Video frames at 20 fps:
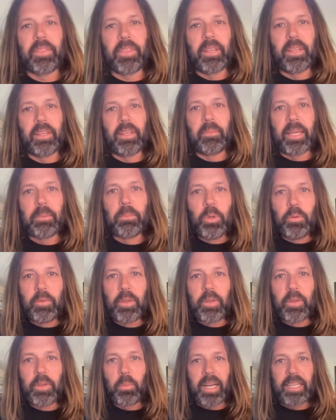nothing like
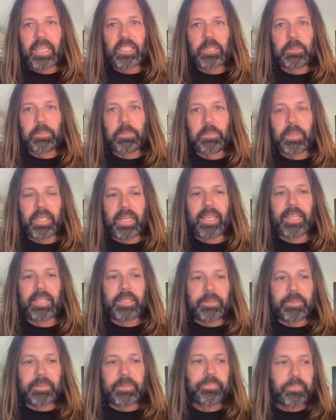movie wise, but
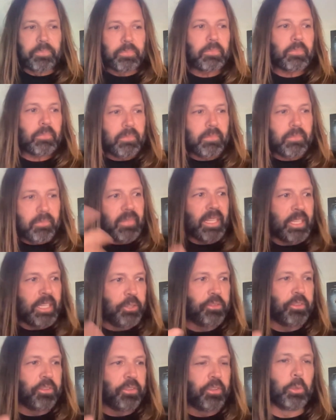like he
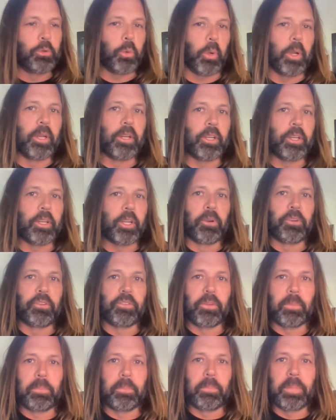used to do Toyota
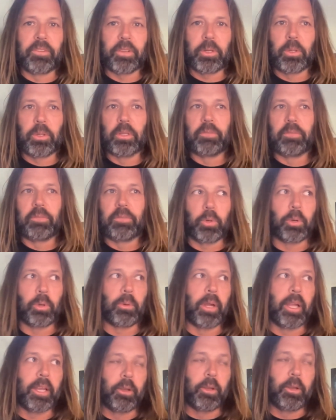commercials in Pensacola,
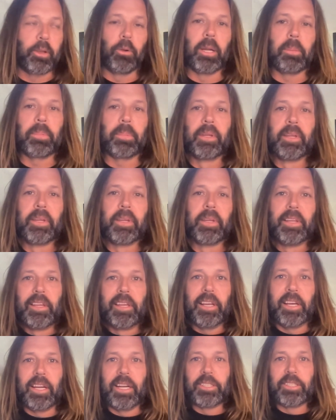Florida, where I grew up,
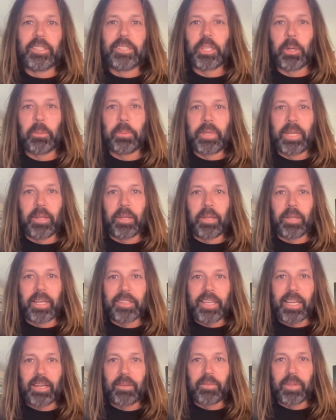uh, just helping out
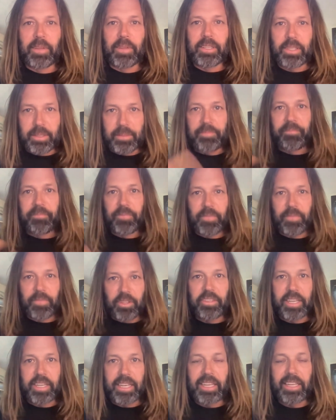like kind of like the the
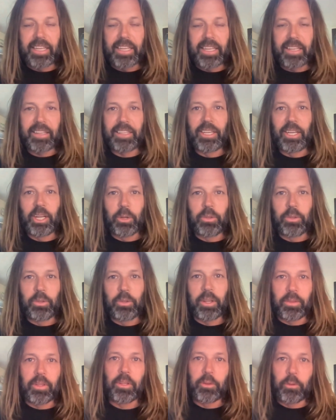yep. city, you know,
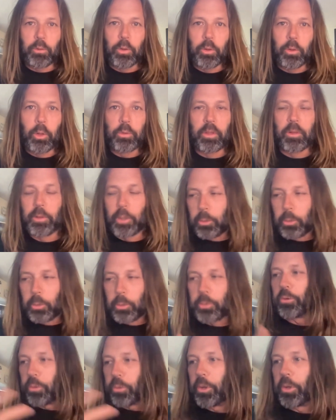the, the, the
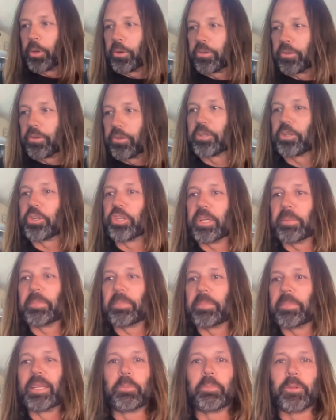local Toyota
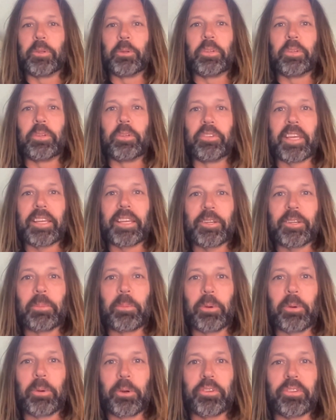dealership, and he would do these like
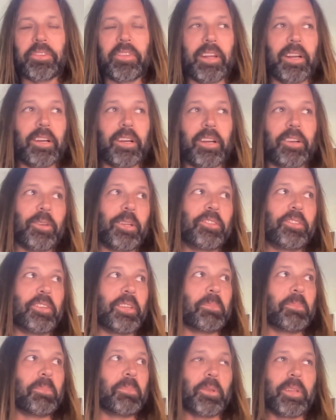commercials there. So I'd
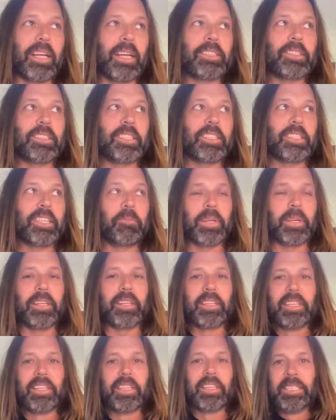see him do that stuff,
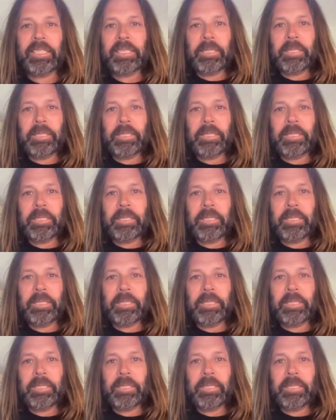but